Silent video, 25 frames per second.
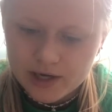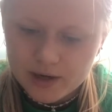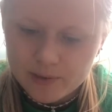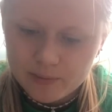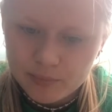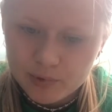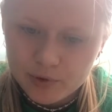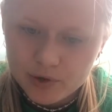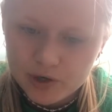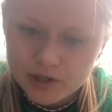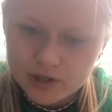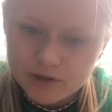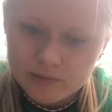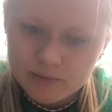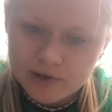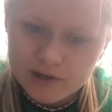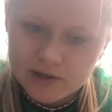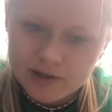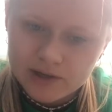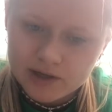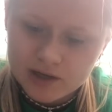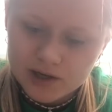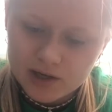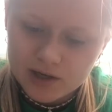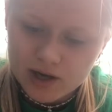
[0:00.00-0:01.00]
I'm putting them in
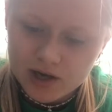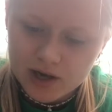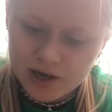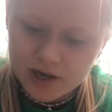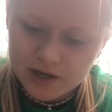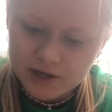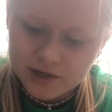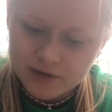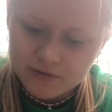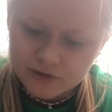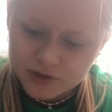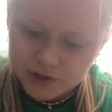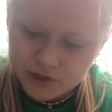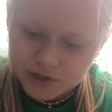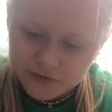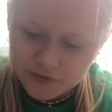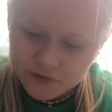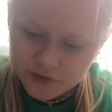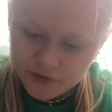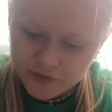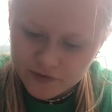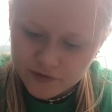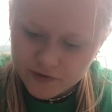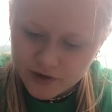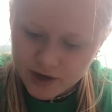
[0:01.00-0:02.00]
there kind of just
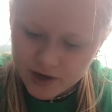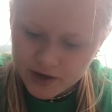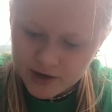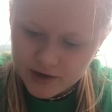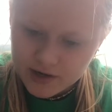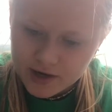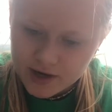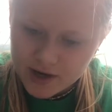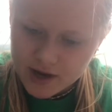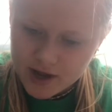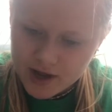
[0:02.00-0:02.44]
for fun,